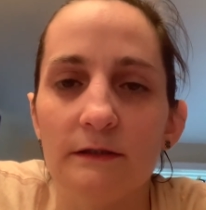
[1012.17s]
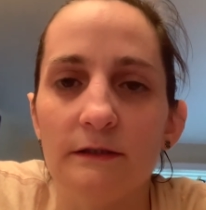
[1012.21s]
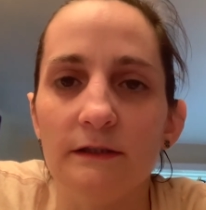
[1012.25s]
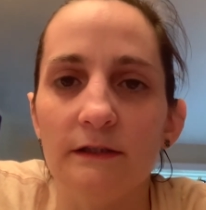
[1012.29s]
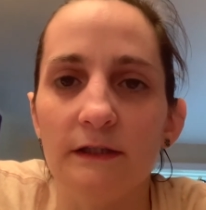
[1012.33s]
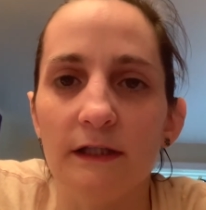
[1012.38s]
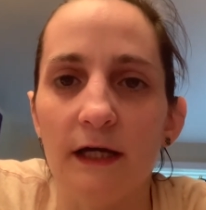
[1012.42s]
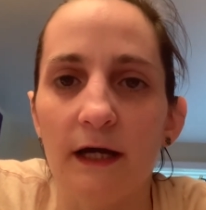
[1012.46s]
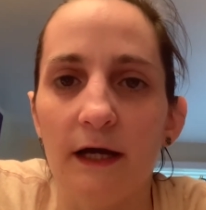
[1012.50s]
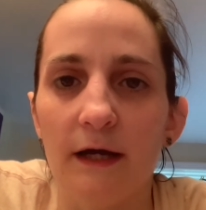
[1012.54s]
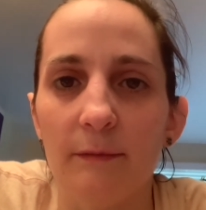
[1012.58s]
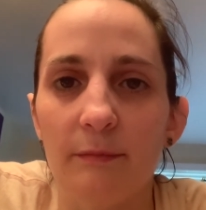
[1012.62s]

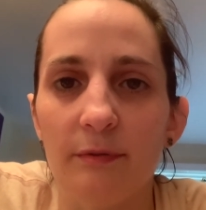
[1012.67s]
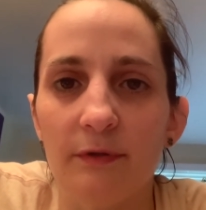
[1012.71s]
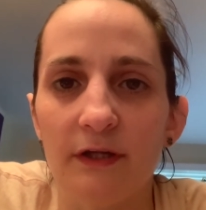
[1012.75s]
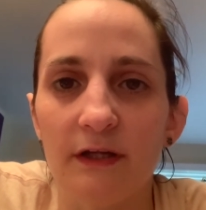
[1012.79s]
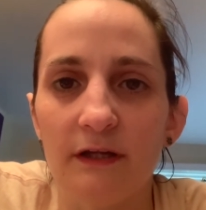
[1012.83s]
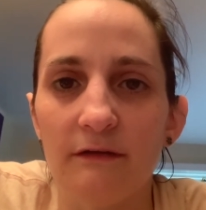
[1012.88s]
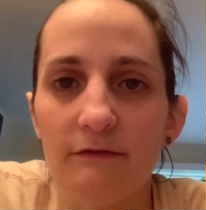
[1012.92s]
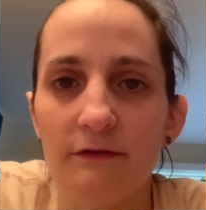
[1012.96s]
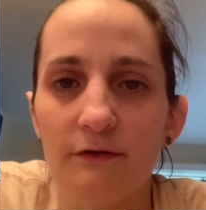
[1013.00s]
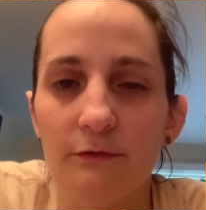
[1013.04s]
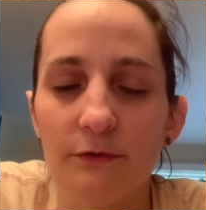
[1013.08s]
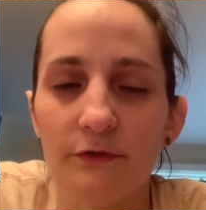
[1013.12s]
Yeah, I
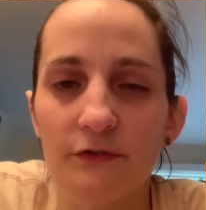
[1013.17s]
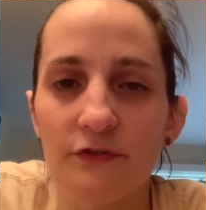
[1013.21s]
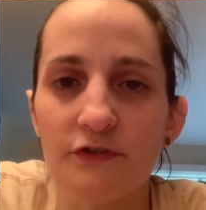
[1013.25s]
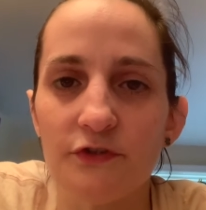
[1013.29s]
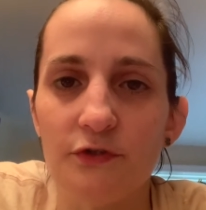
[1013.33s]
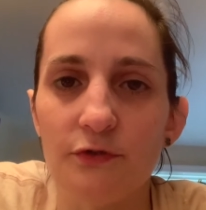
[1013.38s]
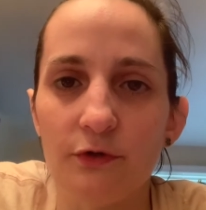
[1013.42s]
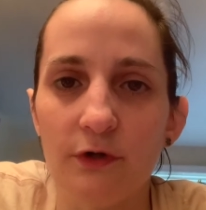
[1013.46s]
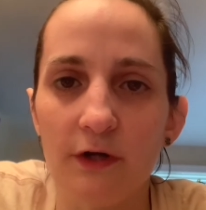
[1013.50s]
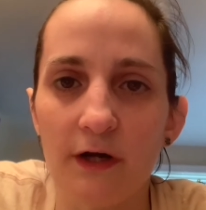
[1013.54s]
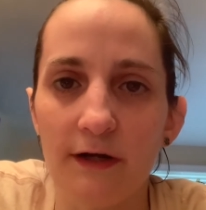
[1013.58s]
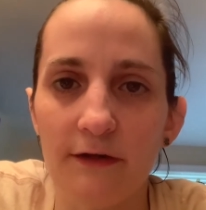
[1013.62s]
believe there was
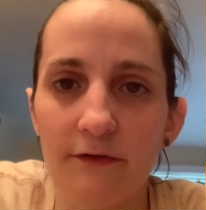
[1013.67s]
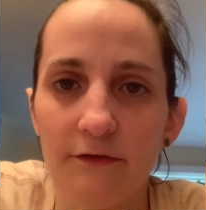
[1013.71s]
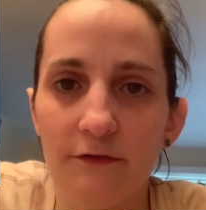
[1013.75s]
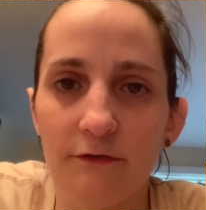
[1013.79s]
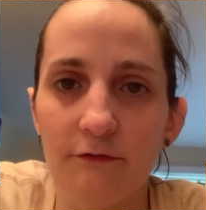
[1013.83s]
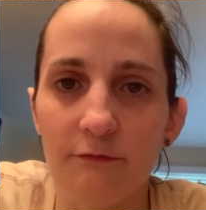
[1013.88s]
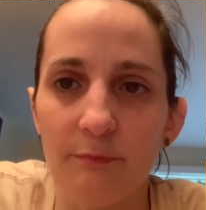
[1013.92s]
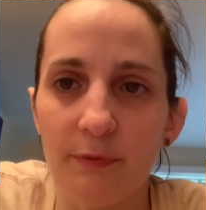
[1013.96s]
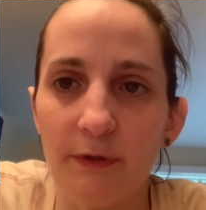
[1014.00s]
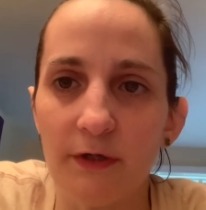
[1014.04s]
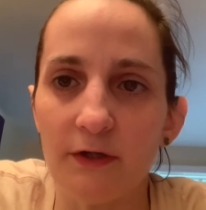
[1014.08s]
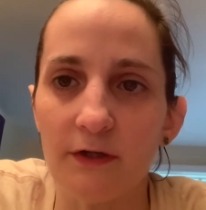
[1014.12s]
two kinds
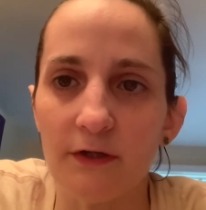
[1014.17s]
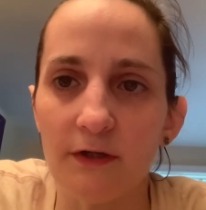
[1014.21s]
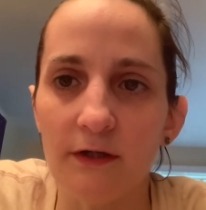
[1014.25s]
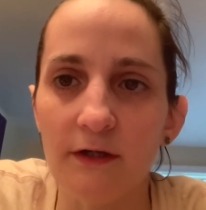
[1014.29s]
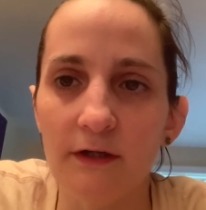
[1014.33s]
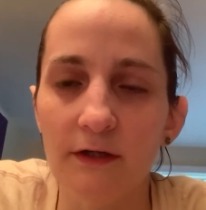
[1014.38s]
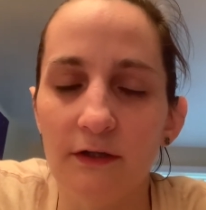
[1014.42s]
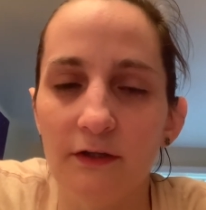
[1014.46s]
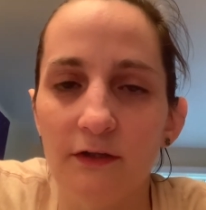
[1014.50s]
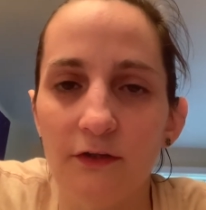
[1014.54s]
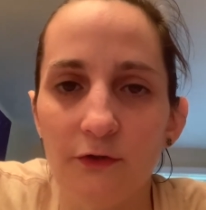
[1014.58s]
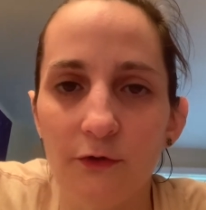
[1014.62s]
of
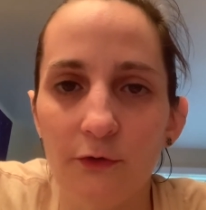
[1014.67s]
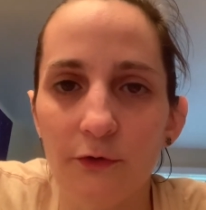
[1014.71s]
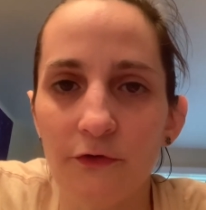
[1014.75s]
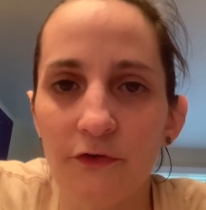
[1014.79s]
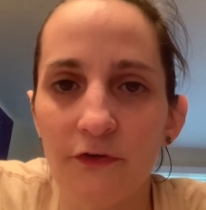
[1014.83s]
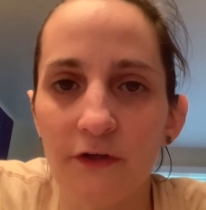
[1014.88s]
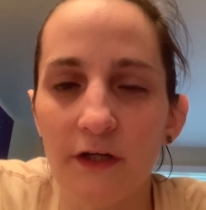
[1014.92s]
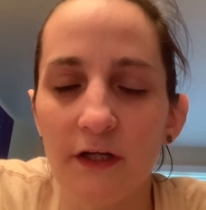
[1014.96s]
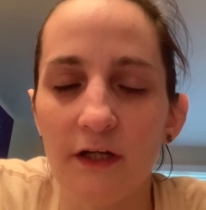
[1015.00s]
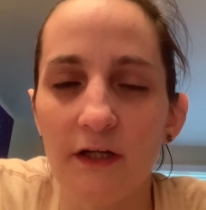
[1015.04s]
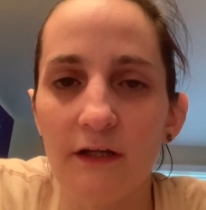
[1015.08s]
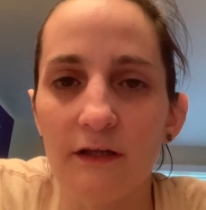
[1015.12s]
beer. You'll
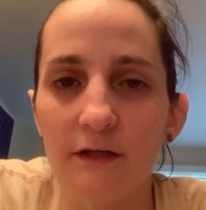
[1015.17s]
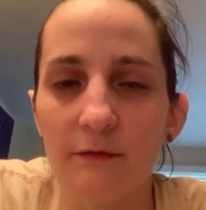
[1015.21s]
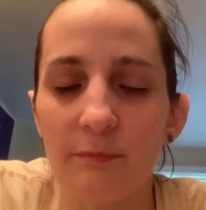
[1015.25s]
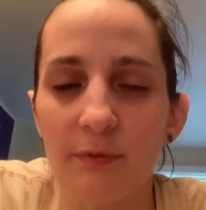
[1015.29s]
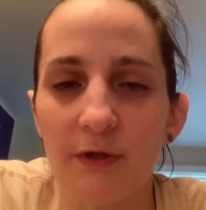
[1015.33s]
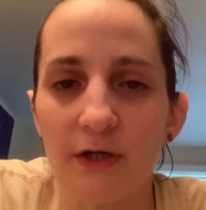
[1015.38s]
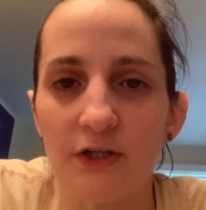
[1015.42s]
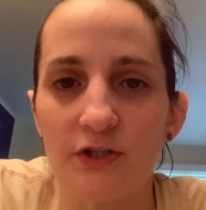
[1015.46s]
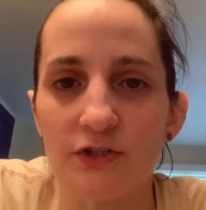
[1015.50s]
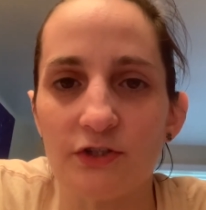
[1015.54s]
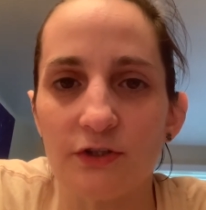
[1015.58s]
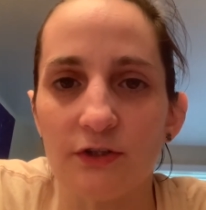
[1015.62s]
see it in the
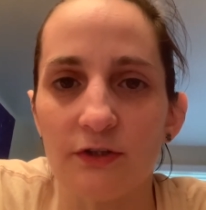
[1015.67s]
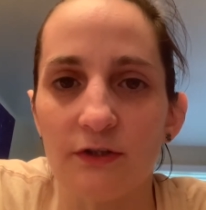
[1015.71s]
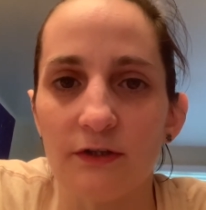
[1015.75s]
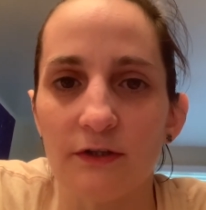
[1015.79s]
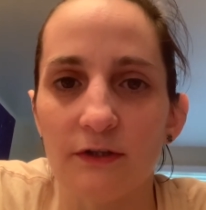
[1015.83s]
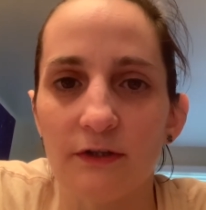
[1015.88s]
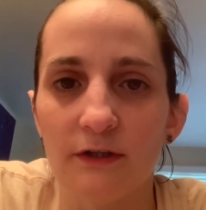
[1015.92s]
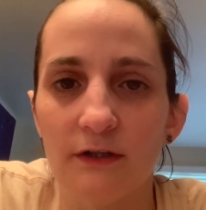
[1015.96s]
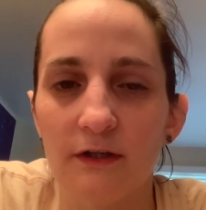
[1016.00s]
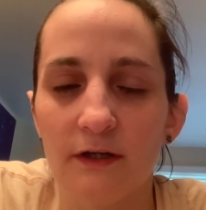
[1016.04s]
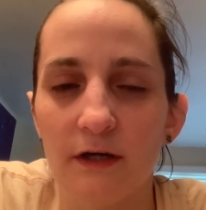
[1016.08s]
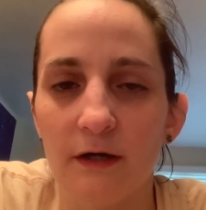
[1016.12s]

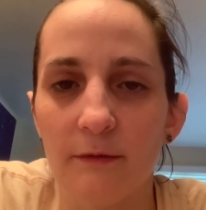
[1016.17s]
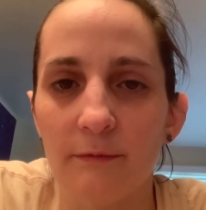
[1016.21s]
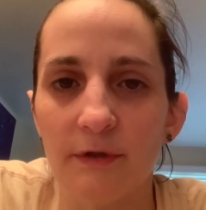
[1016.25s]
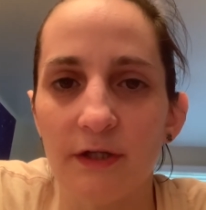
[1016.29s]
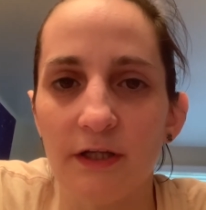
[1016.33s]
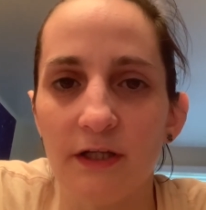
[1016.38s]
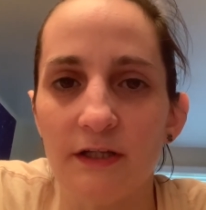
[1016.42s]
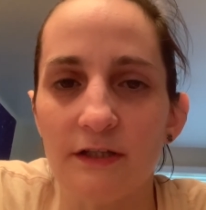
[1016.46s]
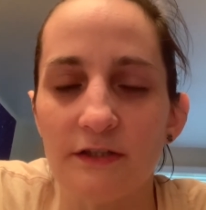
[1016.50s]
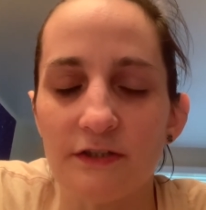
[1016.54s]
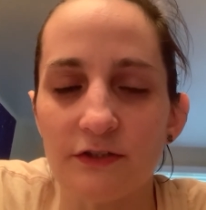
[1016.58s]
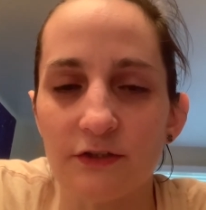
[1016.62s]
picture. I'm going
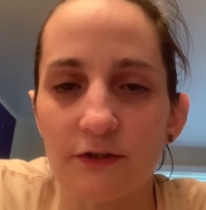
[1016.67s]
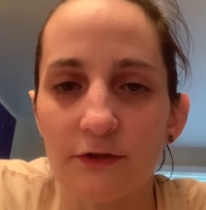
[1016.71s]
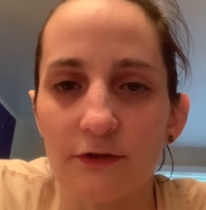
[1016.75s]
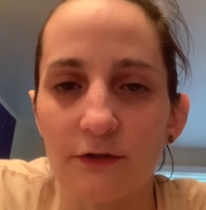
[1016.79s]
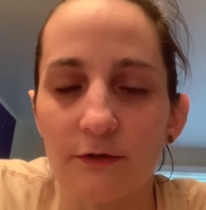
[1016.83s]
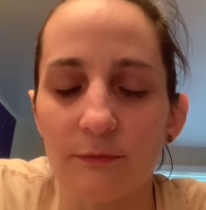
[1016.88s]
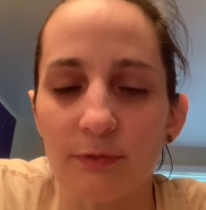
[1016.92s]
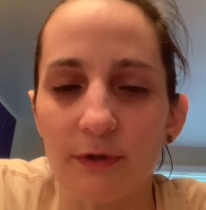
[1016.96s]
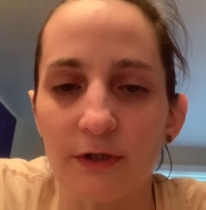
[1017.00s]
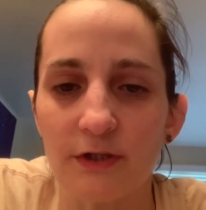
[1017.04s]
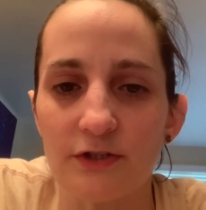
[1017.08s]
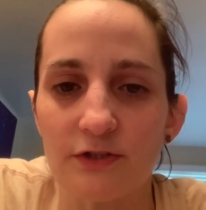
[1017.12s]
to insert the
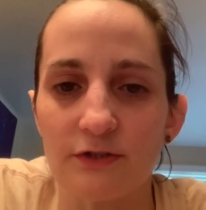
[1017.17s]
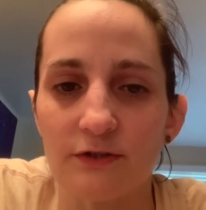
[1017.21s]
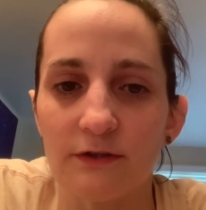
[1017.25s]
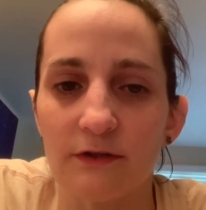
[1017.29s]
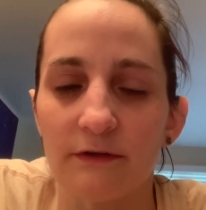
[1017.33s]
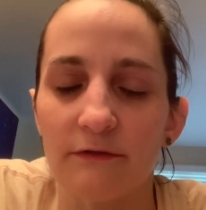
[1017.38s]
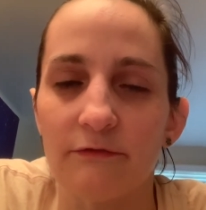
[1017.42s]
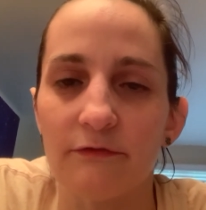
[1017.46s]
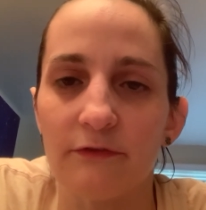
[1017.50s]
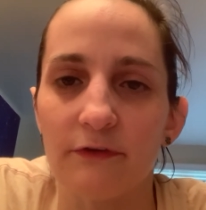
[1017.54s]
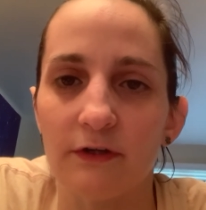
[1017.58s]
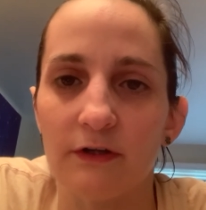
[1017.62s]
picture
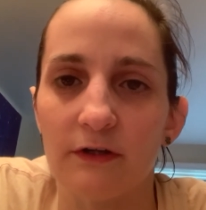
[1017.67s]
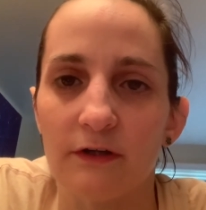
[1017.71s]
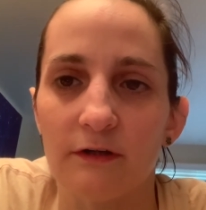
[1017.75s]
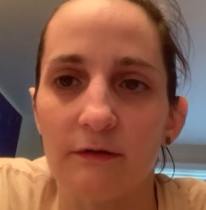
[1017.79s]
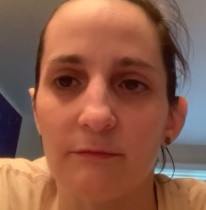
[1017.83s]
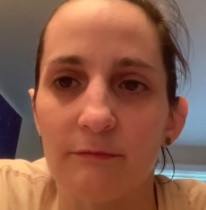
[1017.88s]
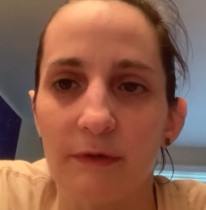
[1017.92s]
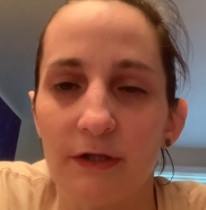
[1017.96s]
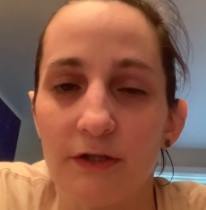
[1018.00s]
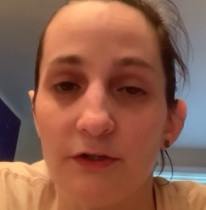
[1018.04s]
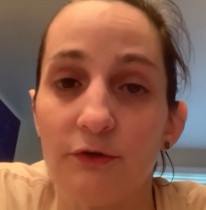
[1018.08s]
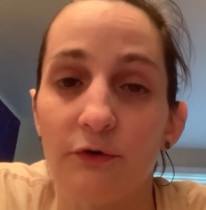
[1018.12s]
of the
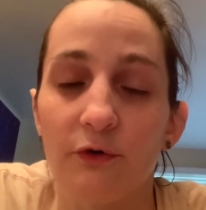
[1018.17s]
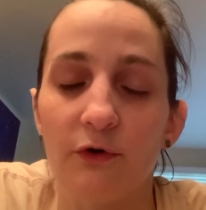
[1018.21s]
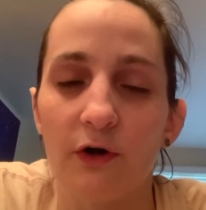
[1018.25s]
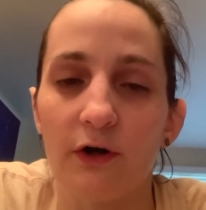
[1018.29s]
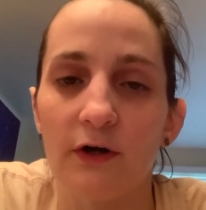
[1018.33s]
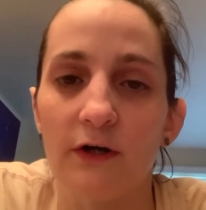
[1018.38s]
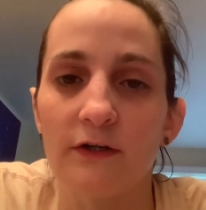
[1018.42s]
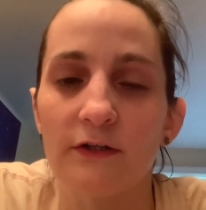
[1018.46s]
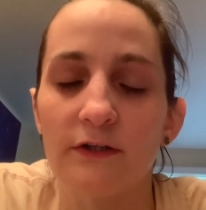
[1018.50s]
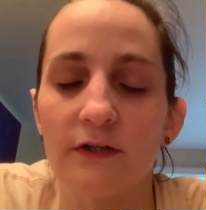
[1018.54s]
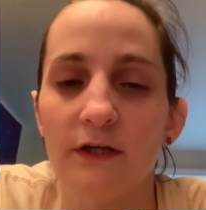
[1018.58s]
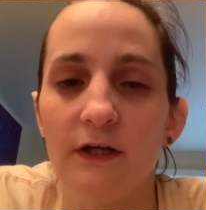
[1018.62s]
menu
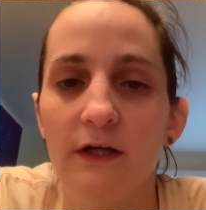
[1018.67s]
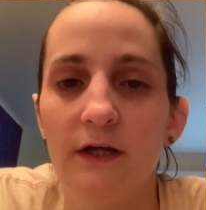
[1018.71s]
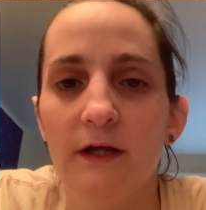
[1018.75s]
card.